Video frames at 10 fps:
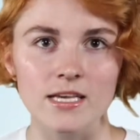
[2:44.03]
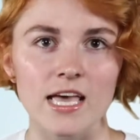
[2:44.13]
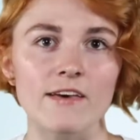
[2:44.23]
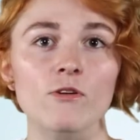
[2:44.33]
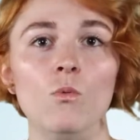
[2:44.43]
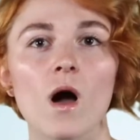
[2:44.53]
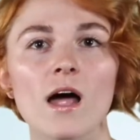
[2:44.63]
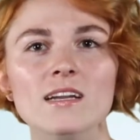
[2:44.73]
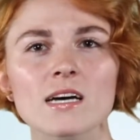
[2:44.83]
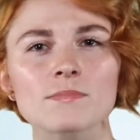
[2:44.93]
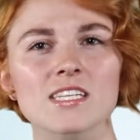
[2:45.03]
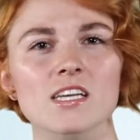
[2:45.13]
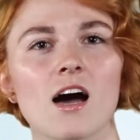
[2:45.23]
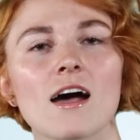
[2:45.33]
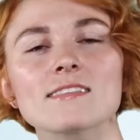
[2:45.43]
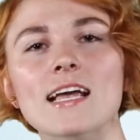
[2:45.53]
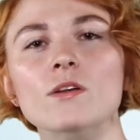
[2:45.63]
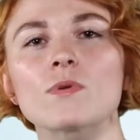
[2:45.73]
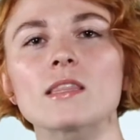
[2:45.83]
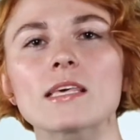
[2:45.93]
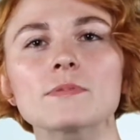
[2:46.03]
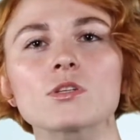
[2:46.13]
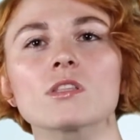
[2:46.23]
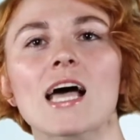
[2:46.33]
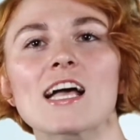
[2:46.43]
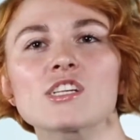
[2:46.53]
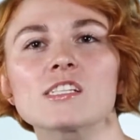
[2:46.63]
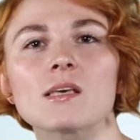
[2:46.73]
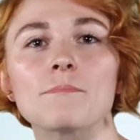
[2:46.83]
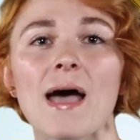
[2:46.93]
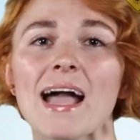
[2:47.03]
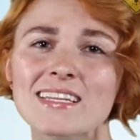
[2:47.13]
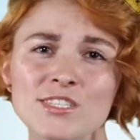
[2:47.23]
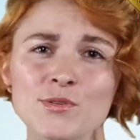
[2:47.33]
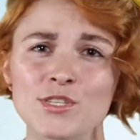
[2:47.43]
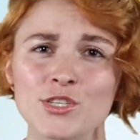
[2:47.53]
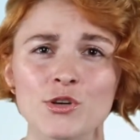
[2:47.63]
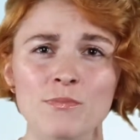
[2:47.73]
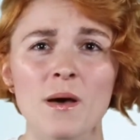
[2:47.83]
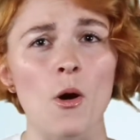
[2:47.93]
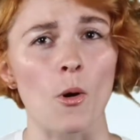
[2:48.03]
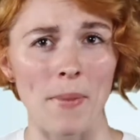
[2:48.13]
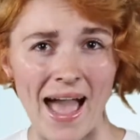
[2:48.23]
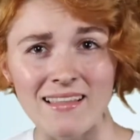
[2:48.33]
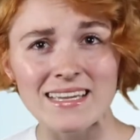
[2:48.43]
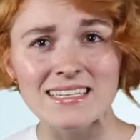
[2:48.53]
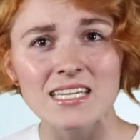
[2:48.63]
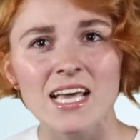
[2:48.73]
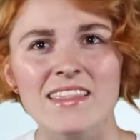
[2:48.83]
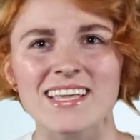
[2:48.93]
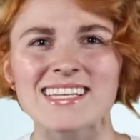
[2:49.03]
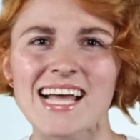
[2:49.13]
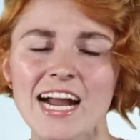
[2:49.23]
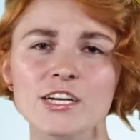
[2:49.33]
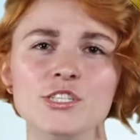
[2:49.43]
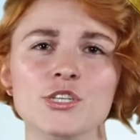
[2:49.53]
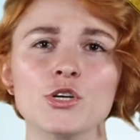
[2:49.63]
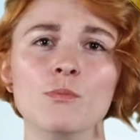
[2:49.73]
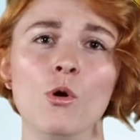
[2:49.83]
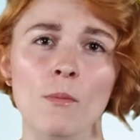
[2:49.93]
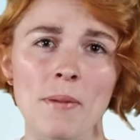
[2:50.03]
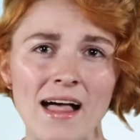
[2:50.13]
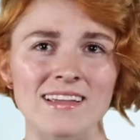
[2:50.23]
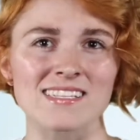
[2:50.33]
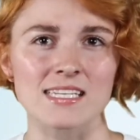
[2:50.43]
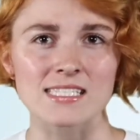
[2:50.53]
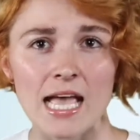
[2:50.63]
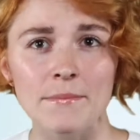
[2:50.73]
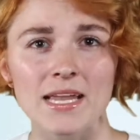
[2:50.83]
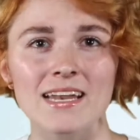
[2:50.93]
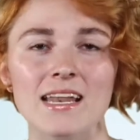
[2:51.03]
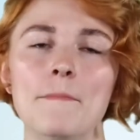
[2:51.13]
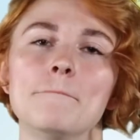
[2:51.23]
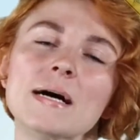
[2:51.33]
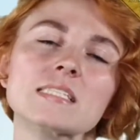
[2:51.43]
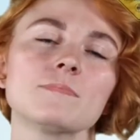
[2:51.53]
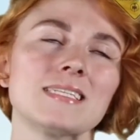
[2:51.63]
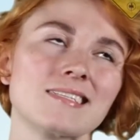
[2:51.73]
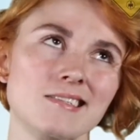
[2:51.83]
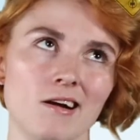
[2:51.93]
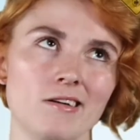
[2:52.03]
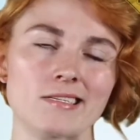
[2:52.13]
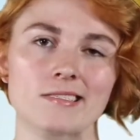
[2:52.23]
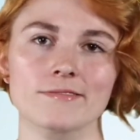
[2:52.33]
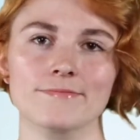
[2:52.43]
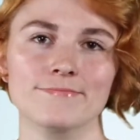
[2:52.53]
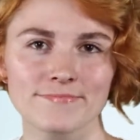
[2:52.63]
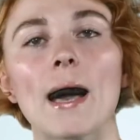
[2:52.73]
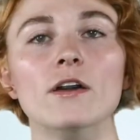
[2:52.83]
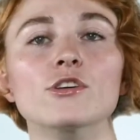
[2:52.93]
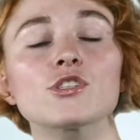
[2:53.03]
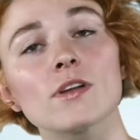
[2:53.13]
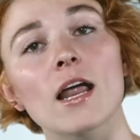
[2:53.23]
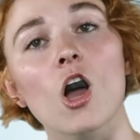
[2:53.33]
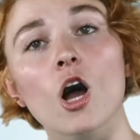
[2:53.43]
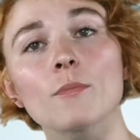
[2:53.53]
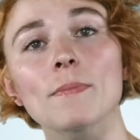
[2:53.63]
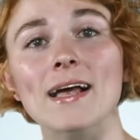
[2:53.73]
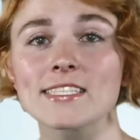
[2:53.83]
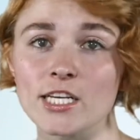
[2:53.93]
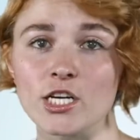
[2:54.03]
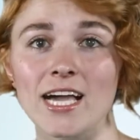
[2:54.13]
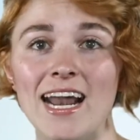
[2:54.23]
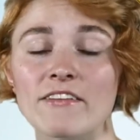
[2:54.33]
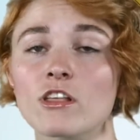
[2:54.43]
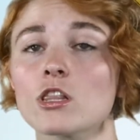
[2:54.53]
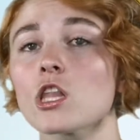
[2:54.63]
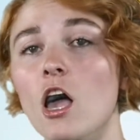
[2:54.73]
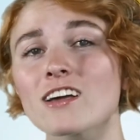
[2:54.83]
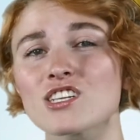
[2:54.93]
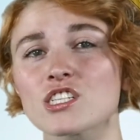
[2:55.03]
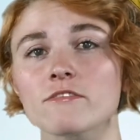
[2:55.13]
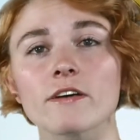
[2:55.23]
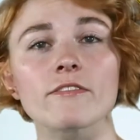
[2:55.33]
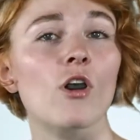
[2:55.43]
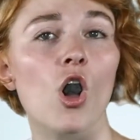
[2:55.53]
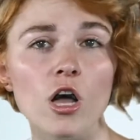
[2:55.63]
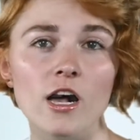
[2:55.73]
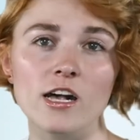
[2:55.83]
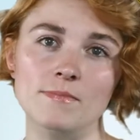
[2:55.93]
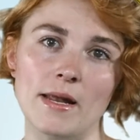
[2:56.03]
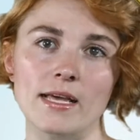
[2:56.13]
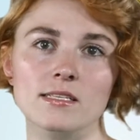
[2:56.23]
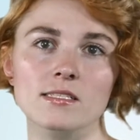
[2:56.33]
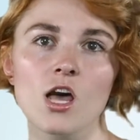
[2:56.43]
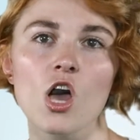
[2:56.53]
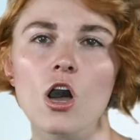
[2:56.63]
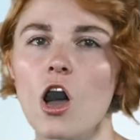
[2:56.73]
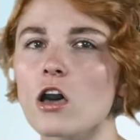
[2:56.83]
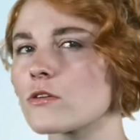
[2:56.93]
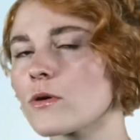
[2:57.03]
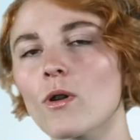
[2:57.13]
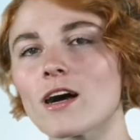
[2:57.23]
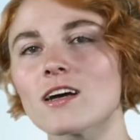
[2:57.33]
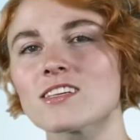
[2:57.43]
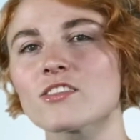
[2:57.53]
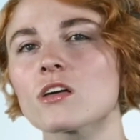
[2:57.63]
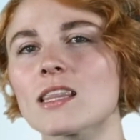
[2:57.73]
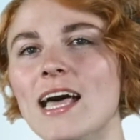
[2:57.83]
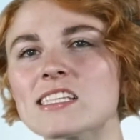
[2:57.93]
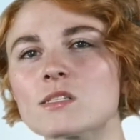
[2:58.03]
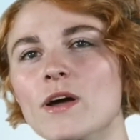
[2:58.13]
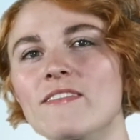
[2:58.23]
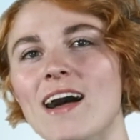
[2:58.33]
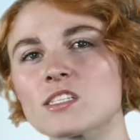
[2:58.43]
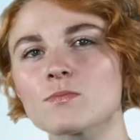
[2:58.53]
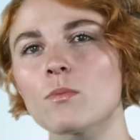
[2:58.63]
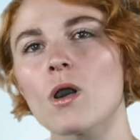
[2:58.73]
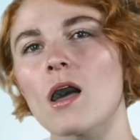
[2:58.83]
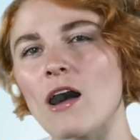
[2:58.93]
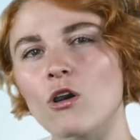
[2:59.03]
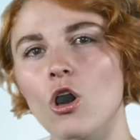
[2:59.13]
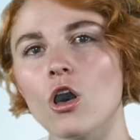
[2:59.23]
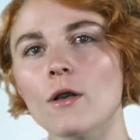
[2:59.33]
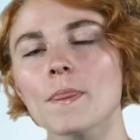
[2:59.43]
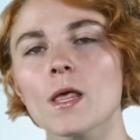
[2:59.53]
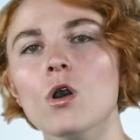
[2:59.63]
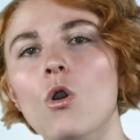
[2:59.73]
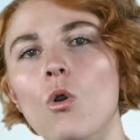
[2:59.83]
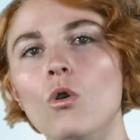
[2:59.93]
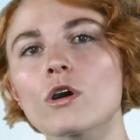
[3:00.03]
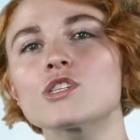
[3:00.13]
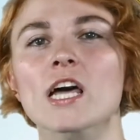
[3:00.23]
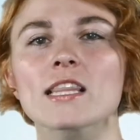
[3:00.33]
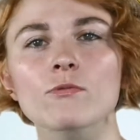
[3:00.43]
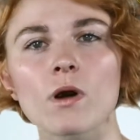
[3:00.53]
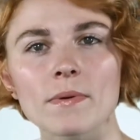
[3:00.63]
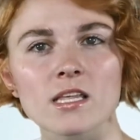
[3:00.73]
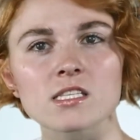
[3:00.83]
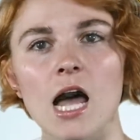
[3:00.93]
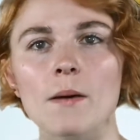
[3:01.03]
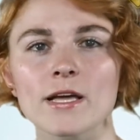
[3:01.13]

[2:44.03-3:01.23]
If a wand comes into contact with lips or lashes, then back into a tube or palette, the entire tube or palette is contaminated and must be discarded. Powders do not harbor bacteria and have the longest shelf life of all cosmetics. All they require is either a light spray of isopropyl alcohol or gently rubbing the top